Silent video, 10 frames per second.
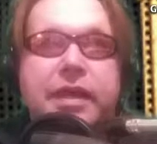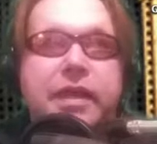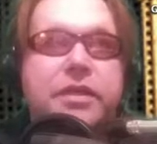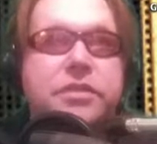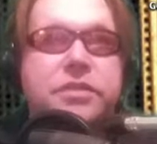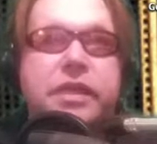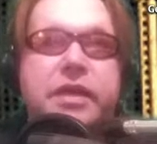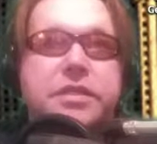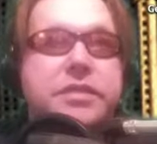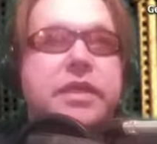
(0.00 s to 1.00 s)
I
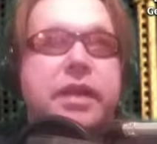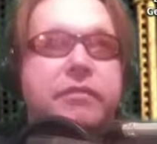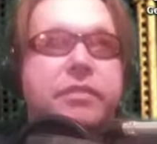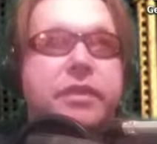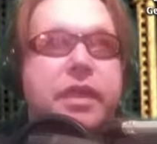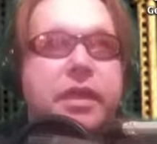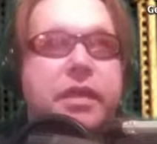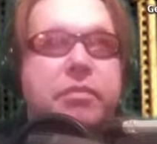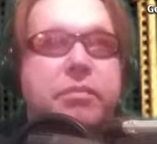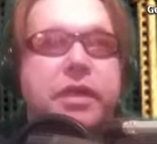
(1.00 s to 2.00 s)
just get everything,
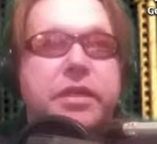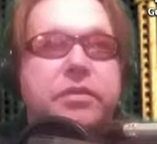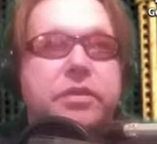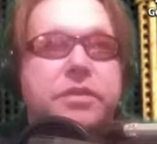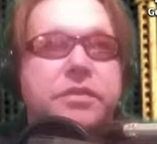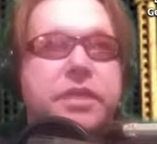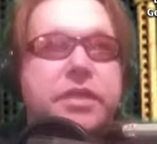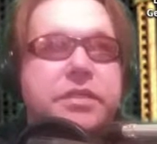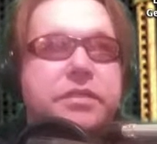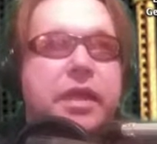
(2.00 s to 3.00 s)
but I do it in
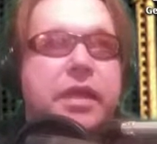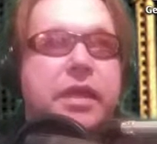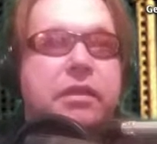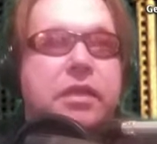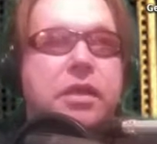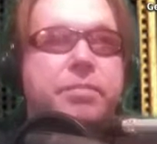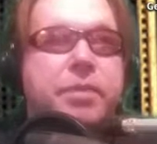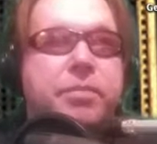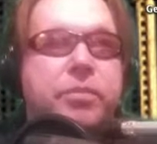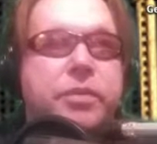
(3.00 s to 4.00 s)
stages. Now, a lot of
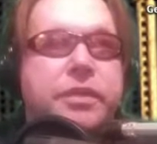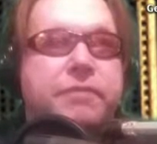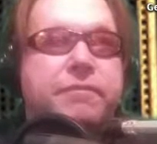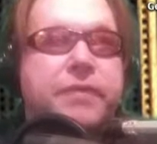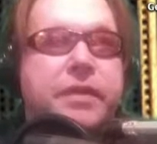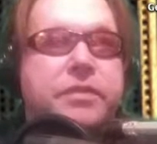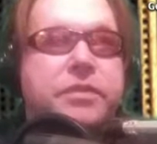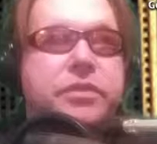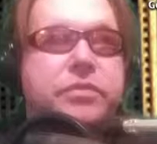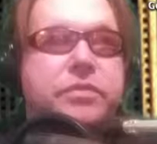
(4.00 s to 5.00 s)
people, what they fail
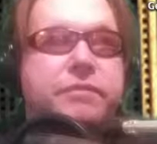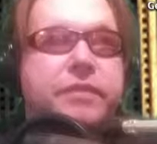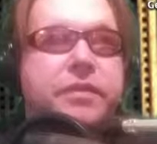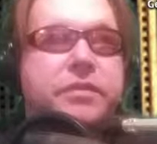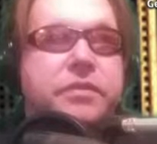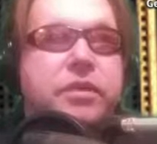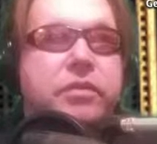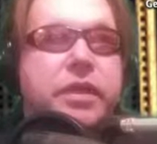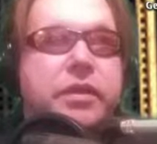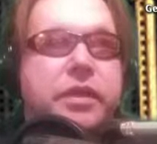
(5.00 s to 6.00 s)
to do is they fail to go
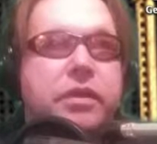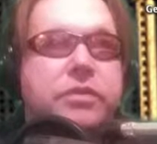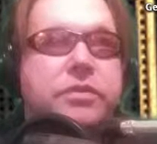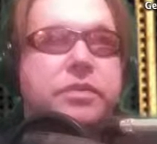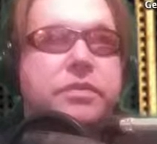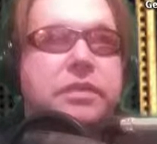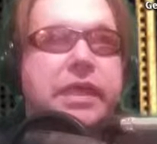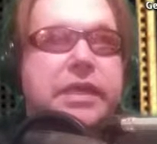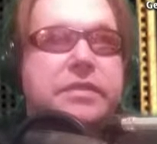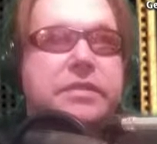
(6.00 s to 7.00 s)
down here to this
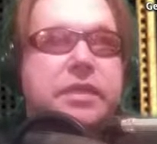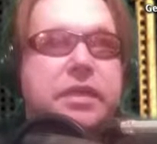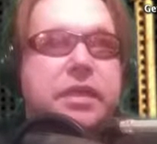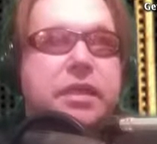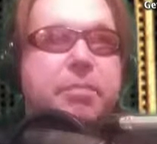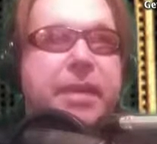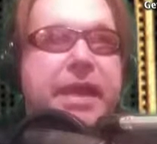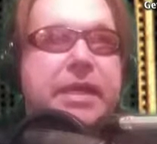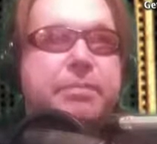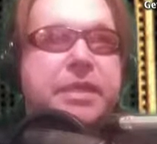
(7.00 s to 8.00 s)
legacy
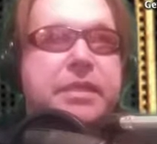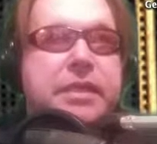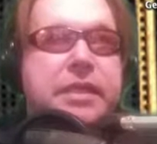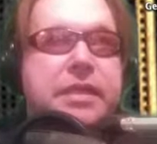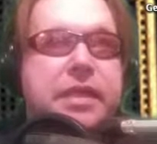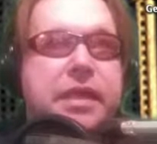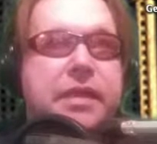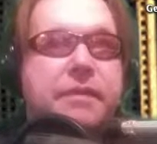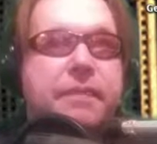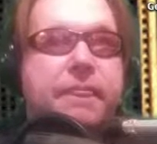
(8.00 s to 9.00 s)
compatibility thing.
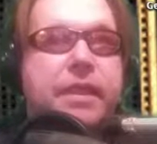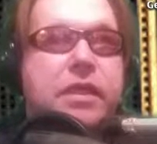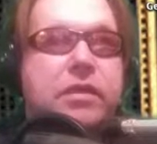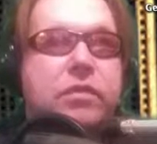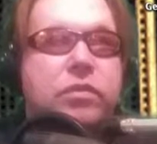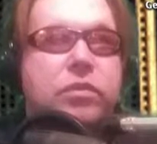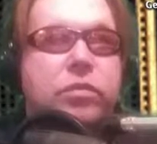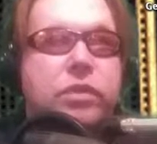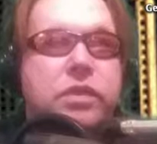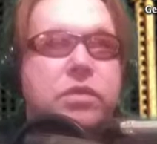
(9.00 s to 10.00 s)
The
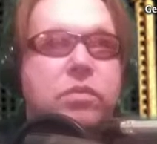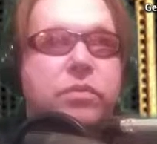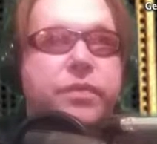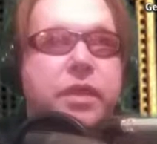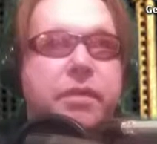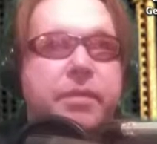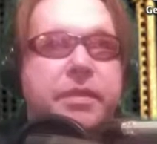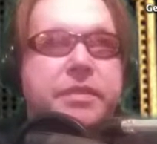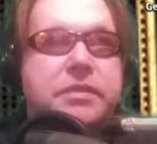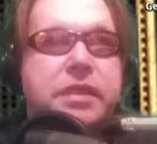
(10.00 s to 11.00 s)
really cool thing
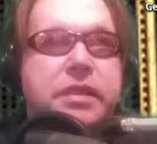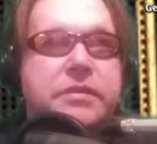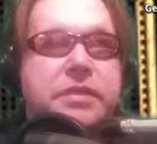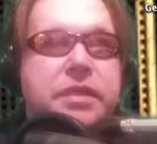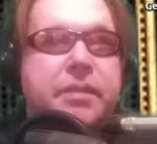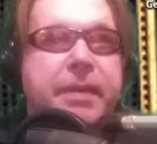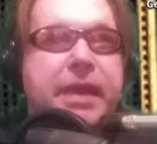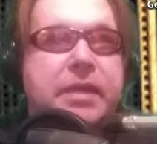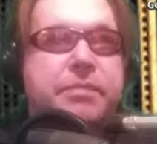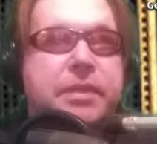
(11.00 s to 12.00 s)
about this legacy and
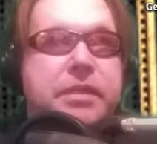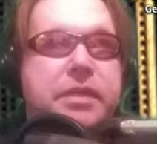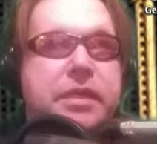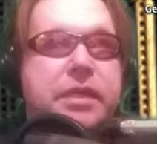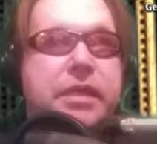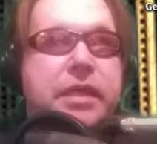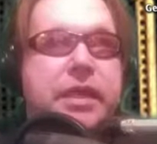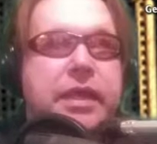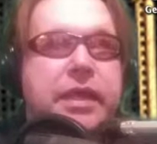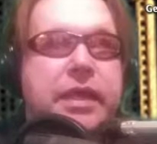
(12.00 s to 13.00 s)
compatibility
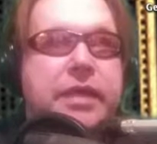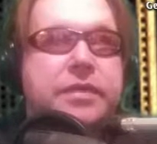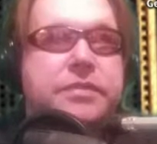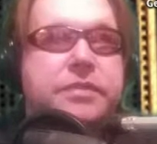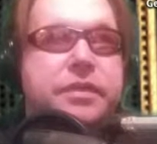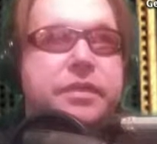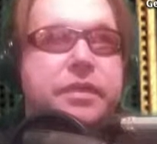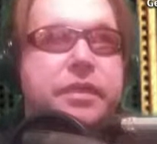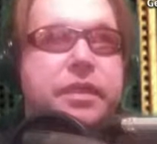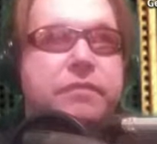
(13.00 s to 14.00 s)
is,
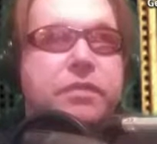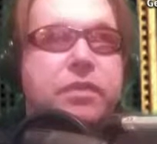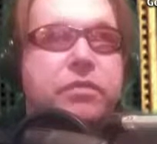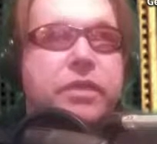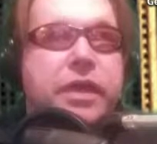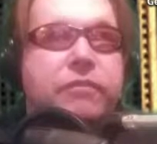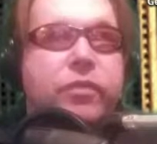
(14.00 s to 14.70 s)
even though you have